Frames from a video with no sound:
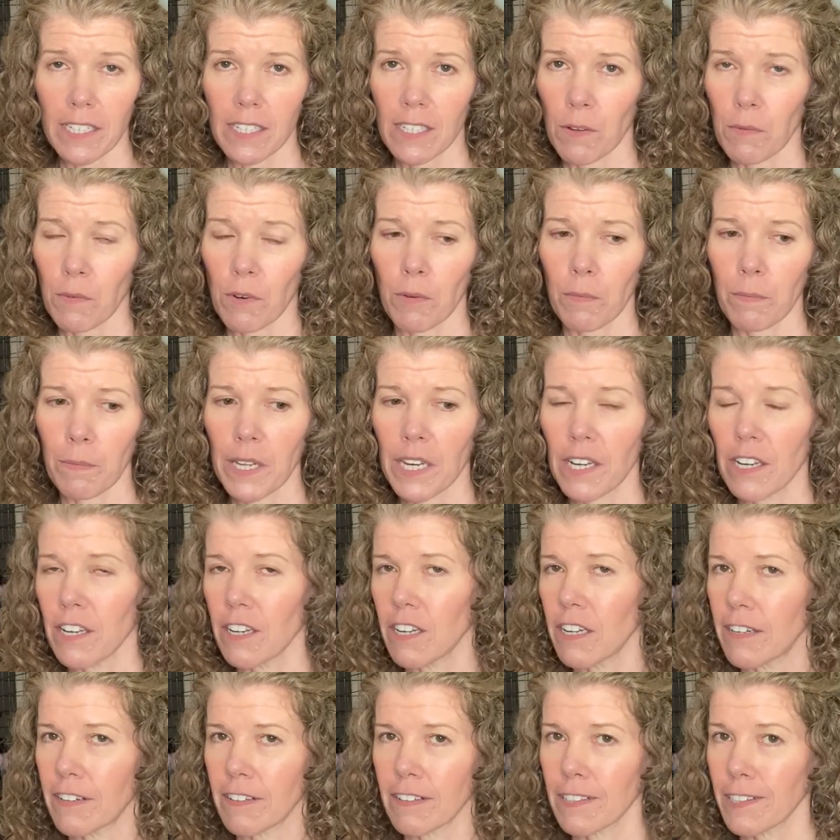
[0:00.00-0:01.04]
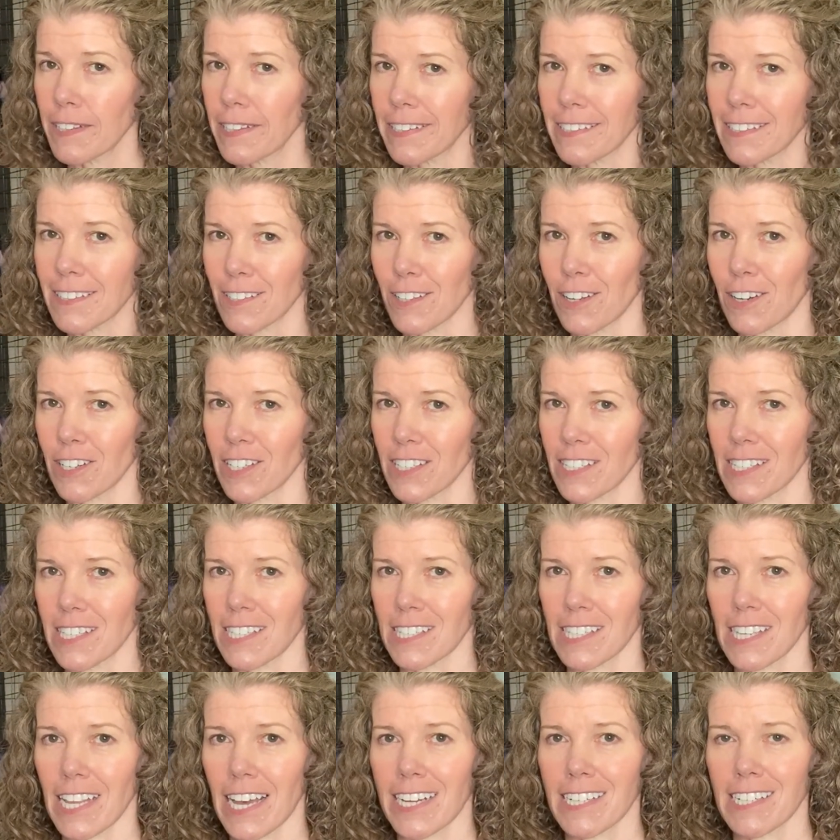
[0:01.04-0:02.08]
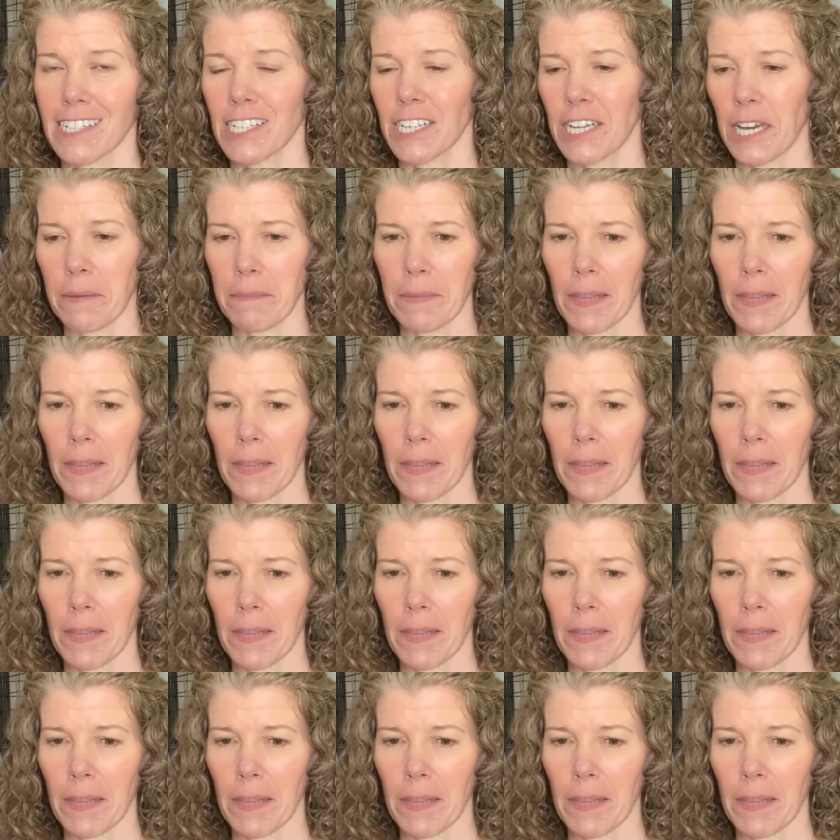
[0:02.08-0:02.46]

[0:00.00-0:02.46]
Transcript: It won't be nearly as long as this last time.